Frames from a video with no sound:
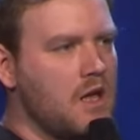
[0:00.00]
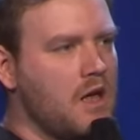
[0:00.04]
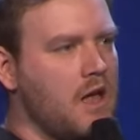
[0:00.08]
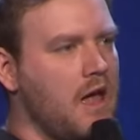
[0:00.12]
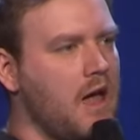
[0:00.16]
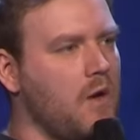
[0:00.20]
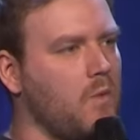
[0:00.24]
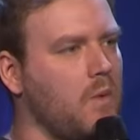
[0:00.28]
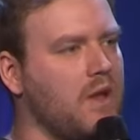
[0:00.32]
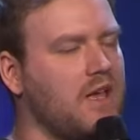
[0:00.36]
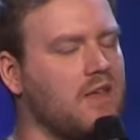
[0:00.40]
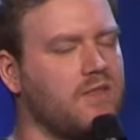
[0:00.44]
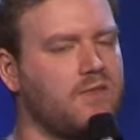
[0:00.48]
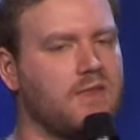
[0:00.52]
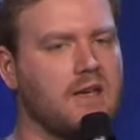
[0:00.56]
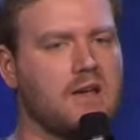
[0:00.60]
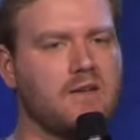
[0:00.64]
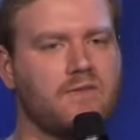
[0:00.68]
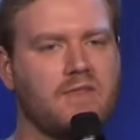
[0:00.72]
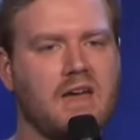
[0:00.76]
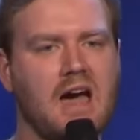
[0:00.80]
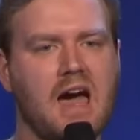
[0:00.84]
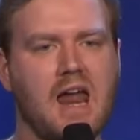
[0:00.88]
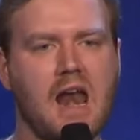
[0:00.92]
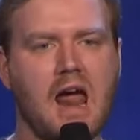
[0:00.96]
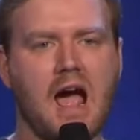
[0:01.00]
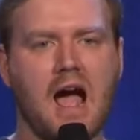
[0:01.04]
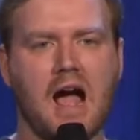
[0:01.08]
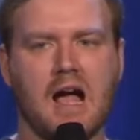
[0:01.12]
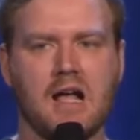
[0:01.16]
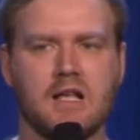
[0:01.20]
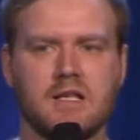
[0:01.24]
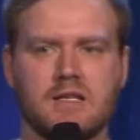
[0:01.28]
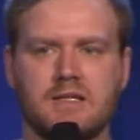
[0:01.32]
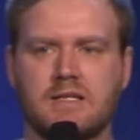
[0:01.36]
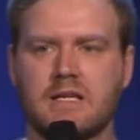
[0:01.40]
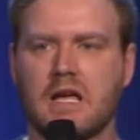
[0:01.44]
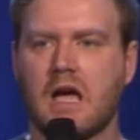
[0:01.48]
And we can think of that
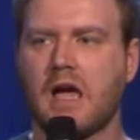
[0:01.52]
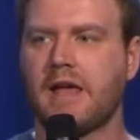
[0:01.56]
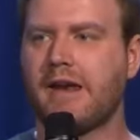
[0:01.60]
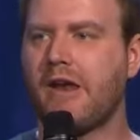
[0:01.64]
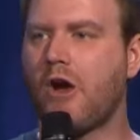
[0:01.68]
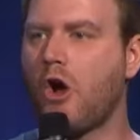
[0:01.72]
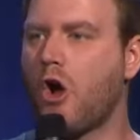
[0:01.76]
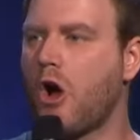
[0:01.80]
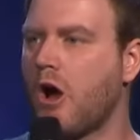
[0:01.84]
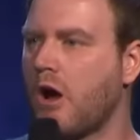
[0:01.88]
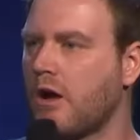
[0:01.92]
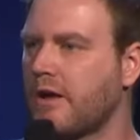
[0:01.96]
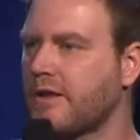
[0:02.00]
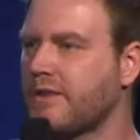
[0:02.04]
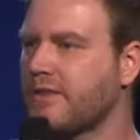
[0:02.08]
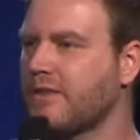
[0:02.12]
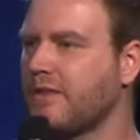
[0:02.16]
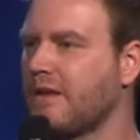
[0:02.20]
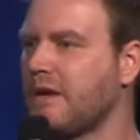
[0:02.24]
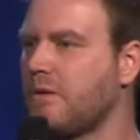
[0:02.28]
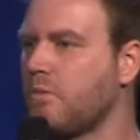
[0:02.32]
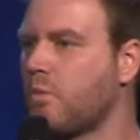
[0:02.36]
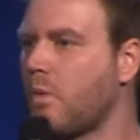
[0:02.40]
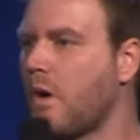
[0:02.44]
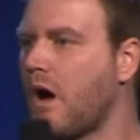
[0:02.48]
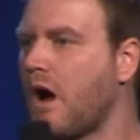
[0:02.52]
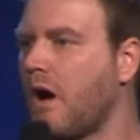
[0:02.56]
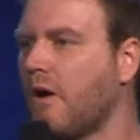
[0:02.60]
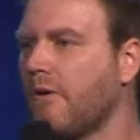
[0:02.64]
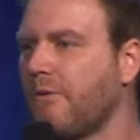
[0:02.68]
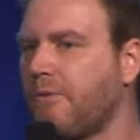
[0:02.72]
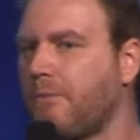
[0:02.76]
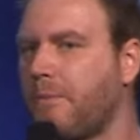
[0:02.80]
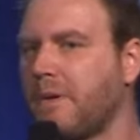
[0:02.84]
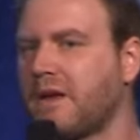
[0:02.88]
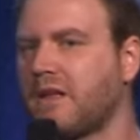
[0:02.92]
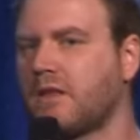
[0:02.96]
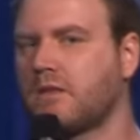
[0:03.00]
as an earthly
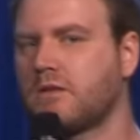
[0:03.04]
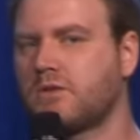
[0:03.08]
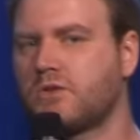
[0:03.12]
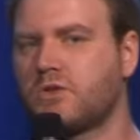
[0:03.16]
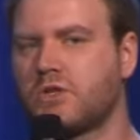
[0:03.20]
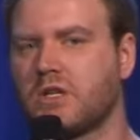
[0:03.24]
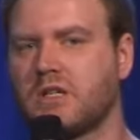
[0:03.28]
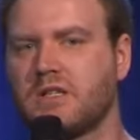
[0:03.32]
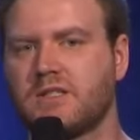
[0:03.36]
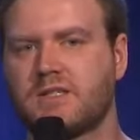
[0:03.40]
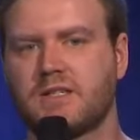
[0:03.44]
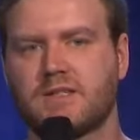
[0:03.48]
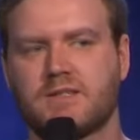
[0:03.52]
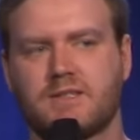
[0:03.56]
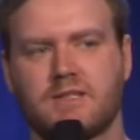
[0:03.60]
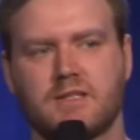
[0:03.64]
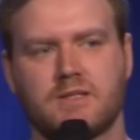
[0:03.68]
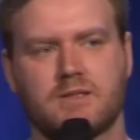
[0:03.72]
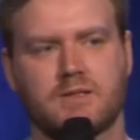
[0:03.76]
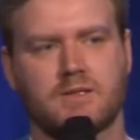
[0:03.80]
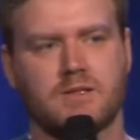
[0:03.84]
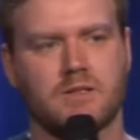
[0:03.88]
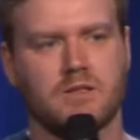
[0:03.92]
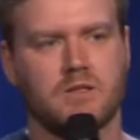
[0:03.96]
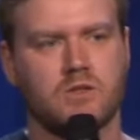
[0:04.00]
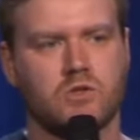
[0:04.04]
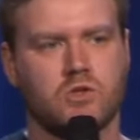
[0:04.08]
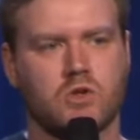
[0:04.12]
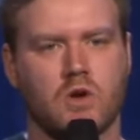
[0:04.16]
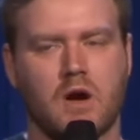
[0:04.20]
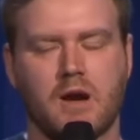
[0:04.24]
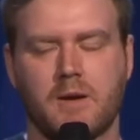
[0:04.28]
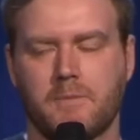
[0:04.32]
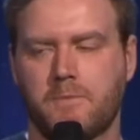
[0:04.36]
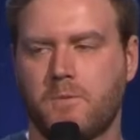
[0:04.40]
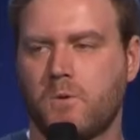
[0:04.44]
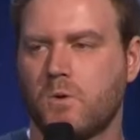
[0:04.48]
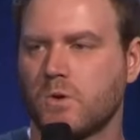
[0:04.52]
wealth, but Jesus is
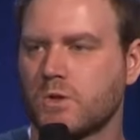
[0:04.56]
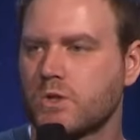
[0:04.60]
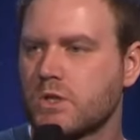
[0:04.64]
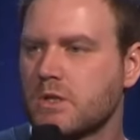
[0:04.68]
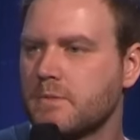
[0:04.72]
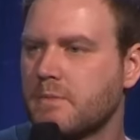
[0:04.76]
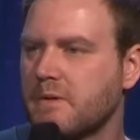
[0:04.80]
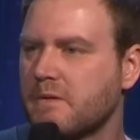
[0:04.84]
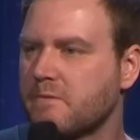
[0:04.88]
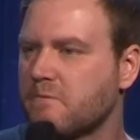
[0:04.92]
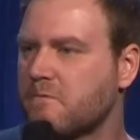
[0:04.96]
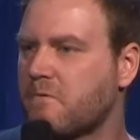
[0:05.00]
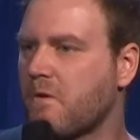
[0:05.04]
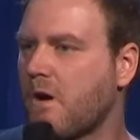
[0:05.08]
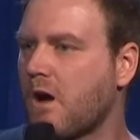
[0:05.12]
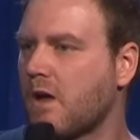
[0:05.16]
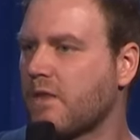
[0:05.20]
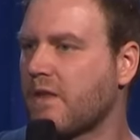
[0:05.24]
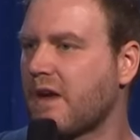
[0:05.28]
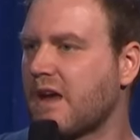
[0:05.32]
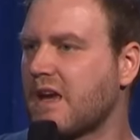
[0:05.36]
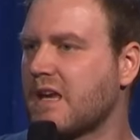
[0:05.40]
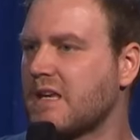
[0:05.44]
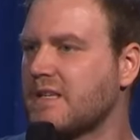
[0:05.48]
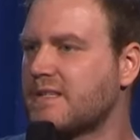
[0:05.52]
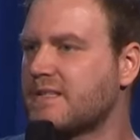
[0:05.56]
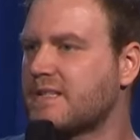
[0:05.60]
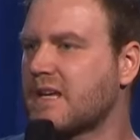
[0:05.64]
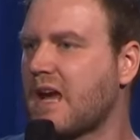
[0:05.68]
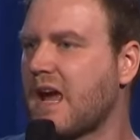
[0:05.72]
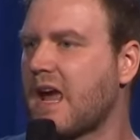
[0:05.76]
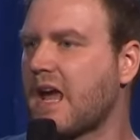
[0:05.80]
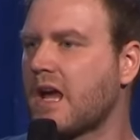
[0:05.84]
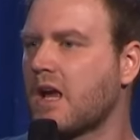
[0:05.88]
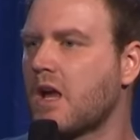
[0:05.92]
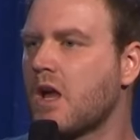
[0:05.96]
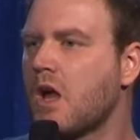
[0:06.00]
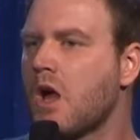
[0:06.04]
trying to push a bit further. He's
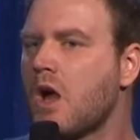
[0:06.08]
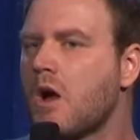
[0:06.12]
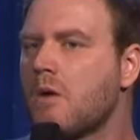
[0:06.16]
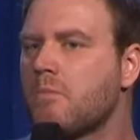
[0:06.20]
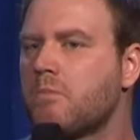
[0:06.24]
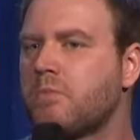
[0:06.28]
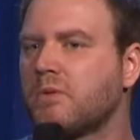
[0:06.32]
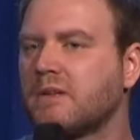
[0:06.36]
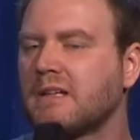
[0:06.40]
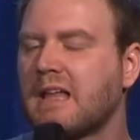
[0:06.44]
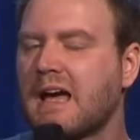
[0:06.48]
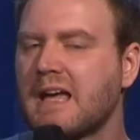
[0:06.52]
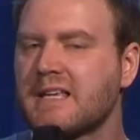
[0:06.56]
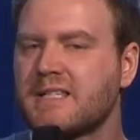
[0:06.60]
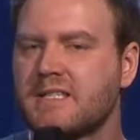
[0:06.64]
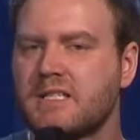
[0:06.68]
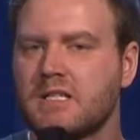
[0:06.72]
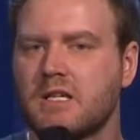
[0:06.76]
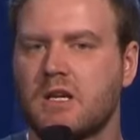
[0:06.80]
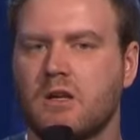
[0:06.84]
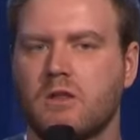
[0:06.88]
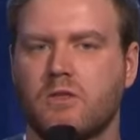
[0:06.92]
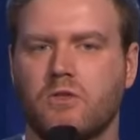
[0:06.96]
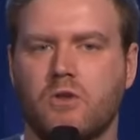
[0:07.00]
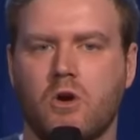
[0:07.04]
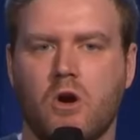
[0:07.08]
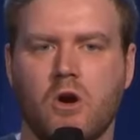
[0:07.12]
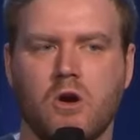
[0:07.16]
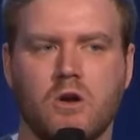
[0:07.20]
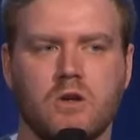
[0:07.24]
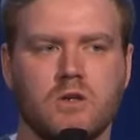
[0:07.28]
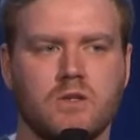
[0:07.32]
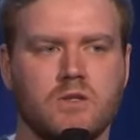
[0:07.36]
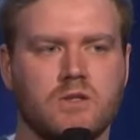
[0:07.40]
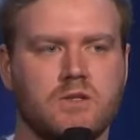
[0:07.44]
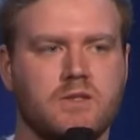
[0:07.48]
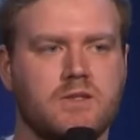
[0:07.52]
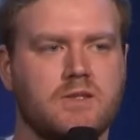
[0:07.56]
saying, blessed are
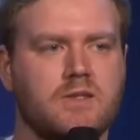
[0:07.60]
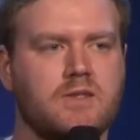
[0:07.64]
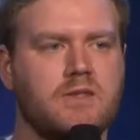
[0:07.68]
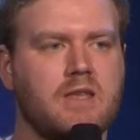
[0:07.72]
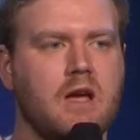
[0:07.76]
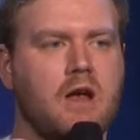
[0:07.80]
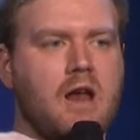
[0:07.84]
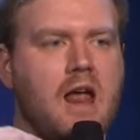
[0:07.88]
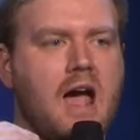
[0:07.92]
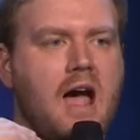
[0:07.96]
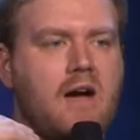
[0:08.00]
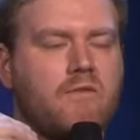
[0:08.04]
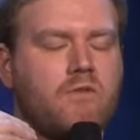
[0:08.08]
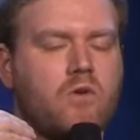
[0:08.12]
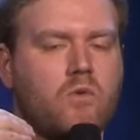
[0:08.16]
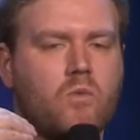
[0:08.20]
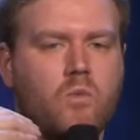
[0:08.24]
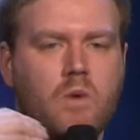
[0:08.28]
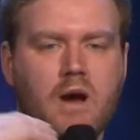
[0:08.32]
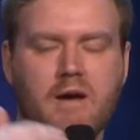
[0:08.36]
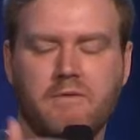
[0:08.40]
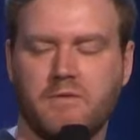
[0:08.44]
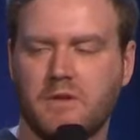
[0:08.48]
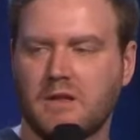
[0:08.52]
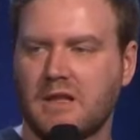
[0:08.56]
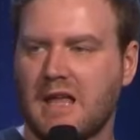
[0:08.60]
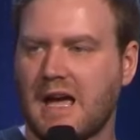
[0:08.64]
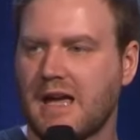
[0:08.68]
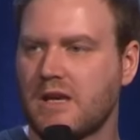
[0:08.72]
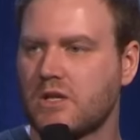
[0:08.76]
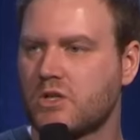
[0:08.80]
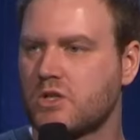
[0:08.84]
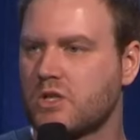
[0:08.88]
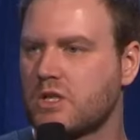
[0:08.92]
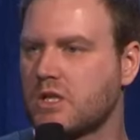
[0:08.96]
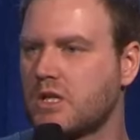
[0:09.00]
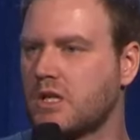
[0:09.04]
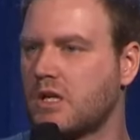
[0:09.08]
those that have a
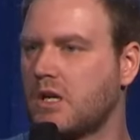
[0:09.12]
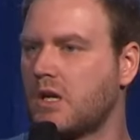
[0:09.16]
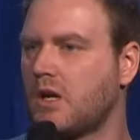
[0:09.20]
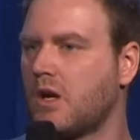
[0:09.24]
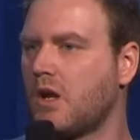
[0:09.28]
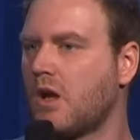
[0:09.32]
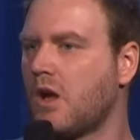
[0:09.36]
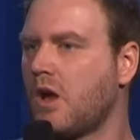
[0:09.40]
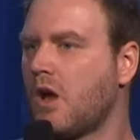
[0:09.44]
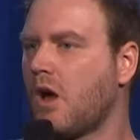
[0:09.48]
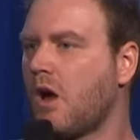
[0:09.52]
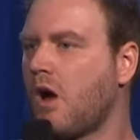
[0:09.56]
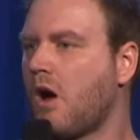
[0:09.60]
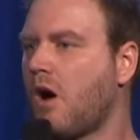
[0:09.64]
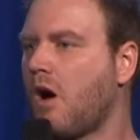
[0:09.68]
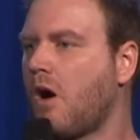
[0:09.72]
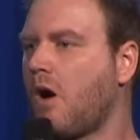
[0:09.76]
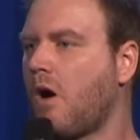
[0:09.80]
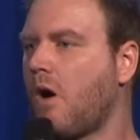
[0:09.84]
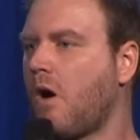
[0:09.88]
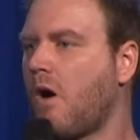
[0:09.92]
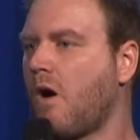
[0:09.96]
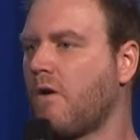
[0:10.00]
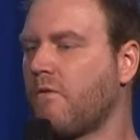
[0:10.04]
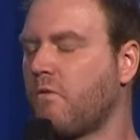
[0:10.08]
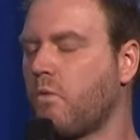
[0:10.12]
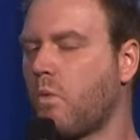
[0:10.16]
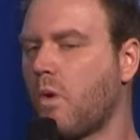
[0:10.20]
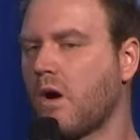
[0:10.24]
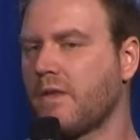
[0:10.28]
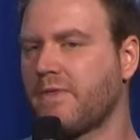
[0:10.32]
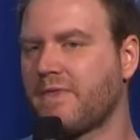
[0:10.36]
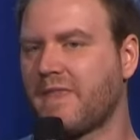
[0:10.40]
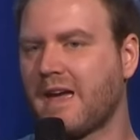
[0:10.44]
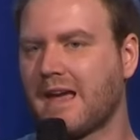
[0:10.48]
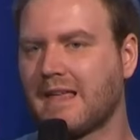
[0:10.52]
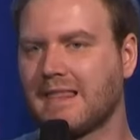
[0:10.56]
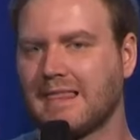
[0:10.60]
revelation of
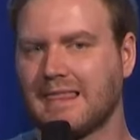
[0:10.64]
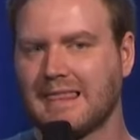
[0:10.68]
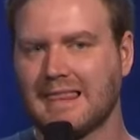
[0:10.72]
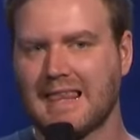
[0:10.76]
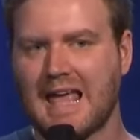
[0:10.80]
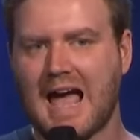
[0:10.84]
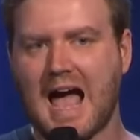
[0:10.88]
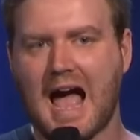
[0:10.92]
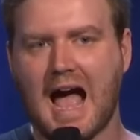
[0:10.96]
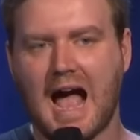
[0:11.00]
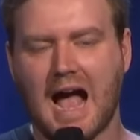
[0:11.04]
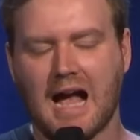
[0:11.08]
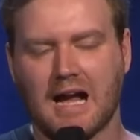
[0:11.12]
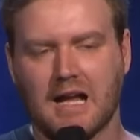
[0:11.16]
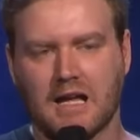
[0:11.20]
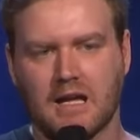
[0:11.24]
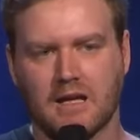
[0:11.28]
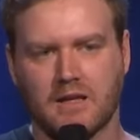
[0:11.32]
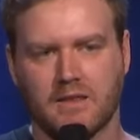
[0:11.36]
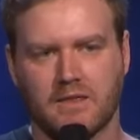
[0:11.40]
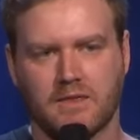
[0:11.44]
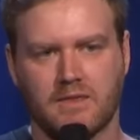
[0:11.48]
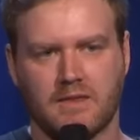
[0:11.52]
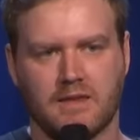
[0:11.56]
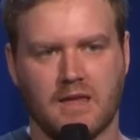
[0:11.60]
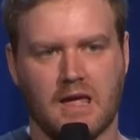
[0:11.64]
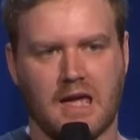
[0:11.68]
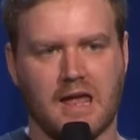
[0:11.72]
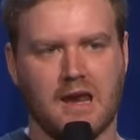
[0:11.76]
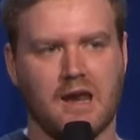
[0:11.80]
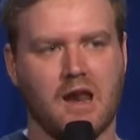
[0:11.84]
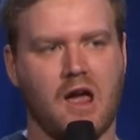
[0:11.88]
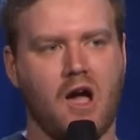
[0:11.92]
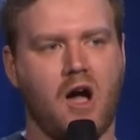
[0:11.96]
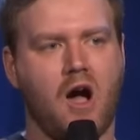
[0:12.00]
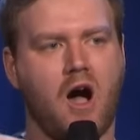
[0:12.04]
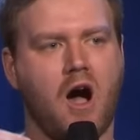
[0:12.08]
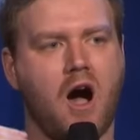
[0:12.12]
what they lack
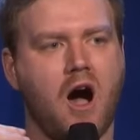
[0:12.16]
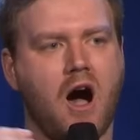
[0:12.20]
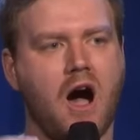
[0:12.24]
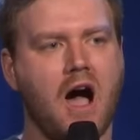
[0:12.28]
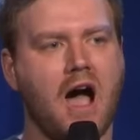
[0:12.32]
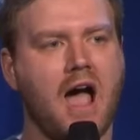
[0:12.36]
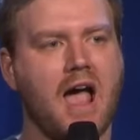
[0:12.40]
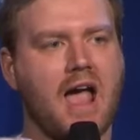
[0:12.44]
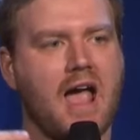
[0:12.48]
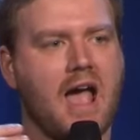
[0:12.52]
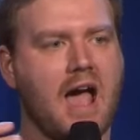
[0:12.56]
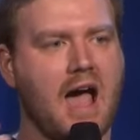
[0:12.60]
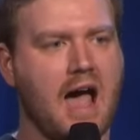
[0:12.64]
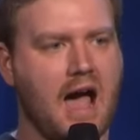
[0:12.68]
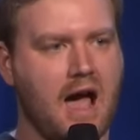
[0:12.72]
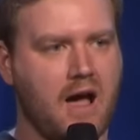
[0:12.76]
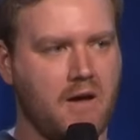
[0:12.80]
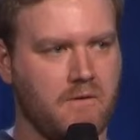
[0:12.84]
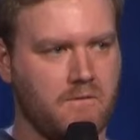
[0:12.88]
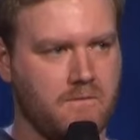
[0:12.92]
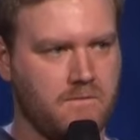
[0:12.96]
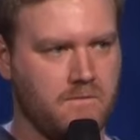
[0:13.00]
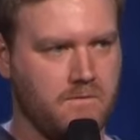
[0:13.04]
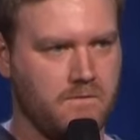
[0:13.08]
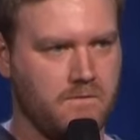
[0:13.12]
that I have.